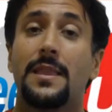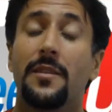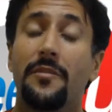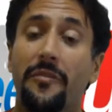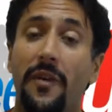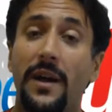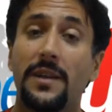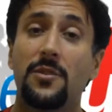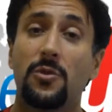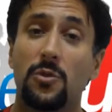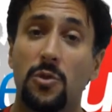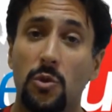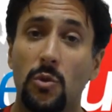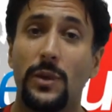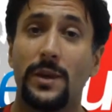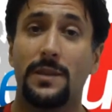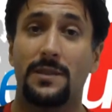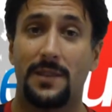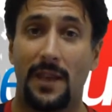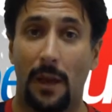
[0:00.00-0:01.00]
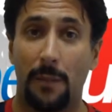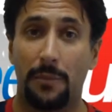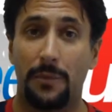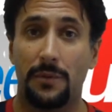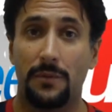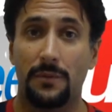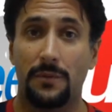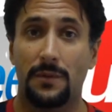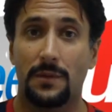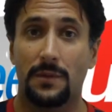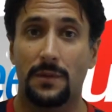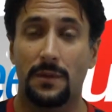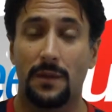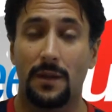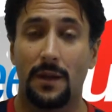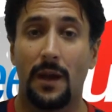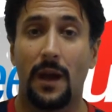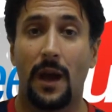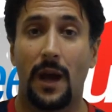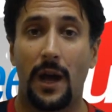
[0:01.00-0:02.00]
The final two examples
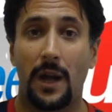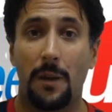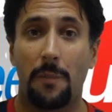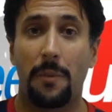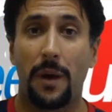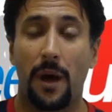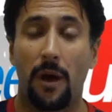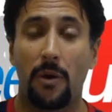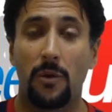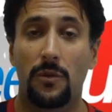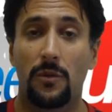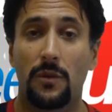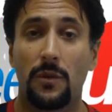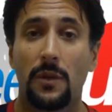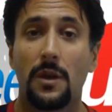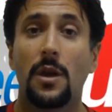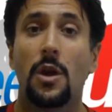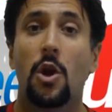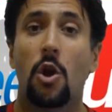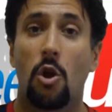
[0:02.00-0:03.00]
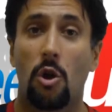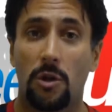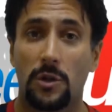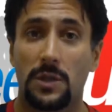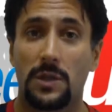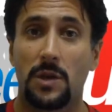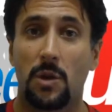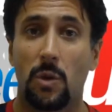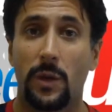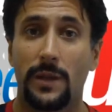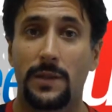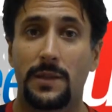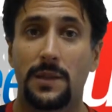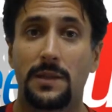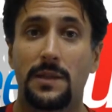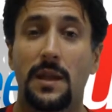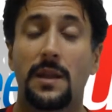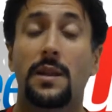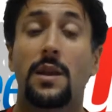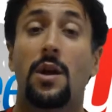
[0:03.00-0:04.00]
are about
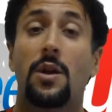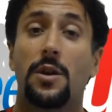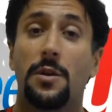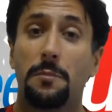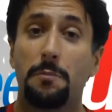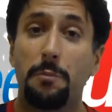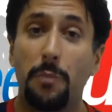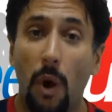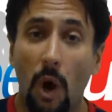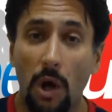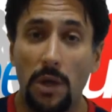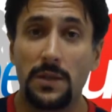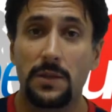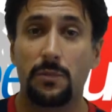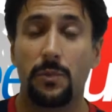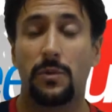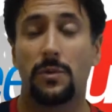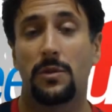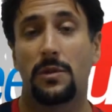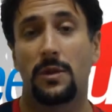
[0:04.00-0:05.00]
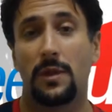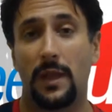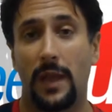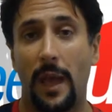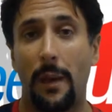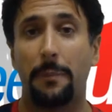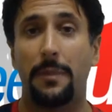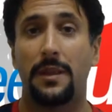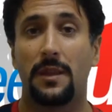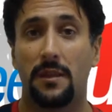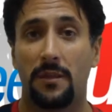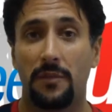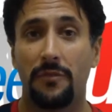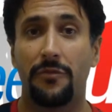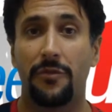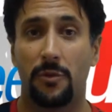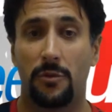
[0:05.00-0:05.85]
consequences that are impossible to happen in the